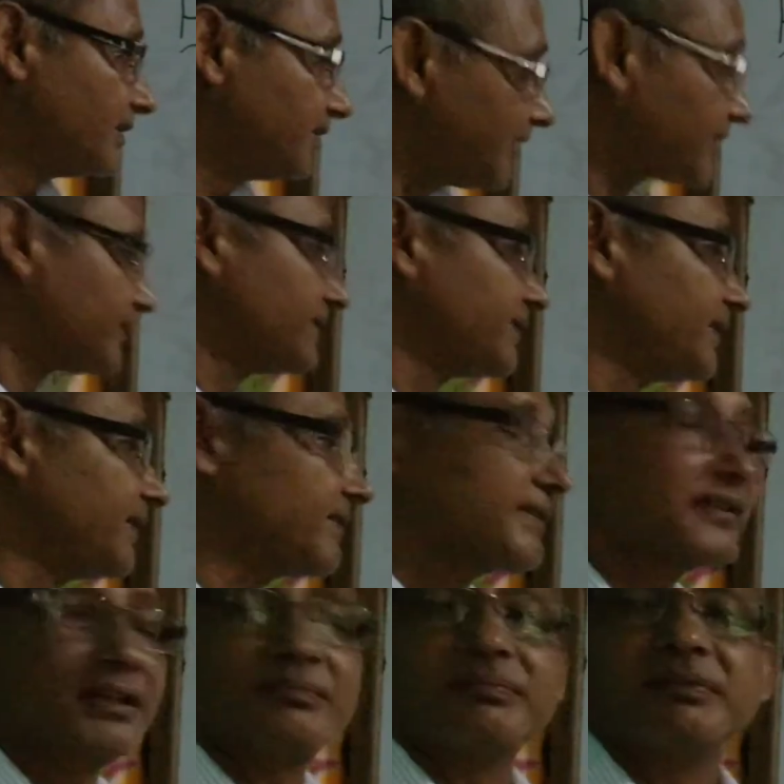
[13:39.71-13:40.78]
This
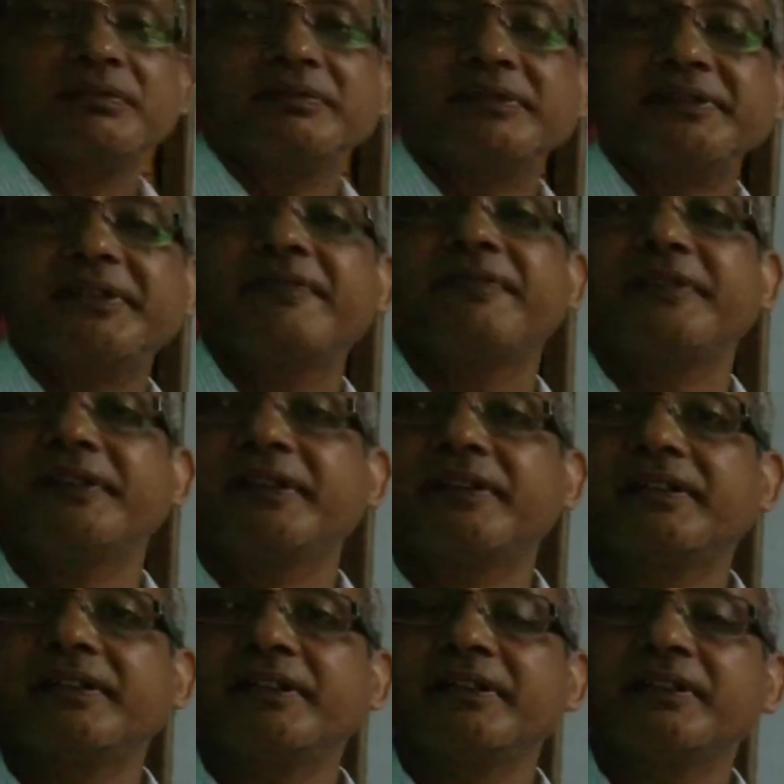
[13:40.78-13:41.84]
example will
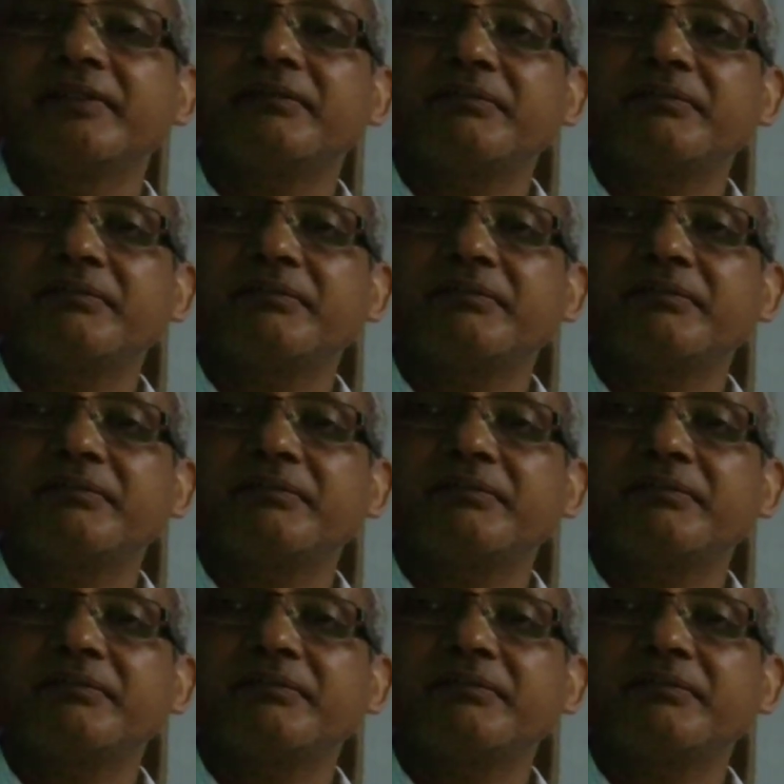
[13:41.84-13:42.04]
definitely